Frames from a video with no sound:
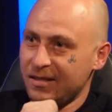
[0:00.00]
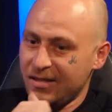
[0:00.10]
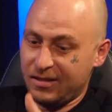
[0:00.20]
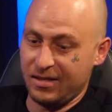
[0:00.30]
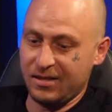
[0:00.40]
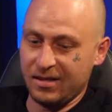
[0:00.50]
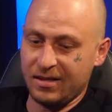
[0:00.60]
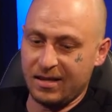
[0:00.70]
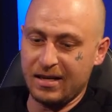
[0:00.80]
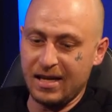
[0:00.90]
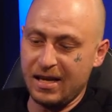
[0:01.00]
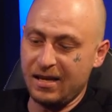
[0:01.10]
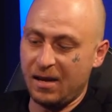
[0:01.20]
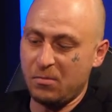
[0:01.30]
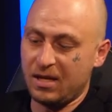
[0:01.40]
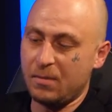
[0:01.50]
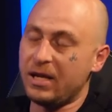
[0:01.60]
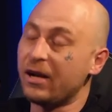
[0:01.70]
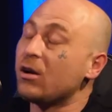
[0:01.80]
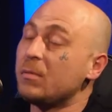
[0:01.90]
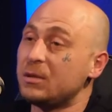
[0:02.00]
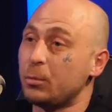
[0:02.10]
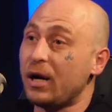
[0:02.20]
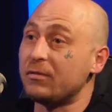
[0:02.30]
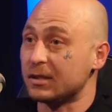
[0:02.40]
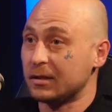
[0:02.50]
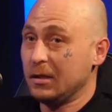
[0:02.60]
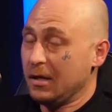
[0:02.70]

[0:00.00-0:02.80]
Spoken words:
mean? Him and Necro are meant to be brothers.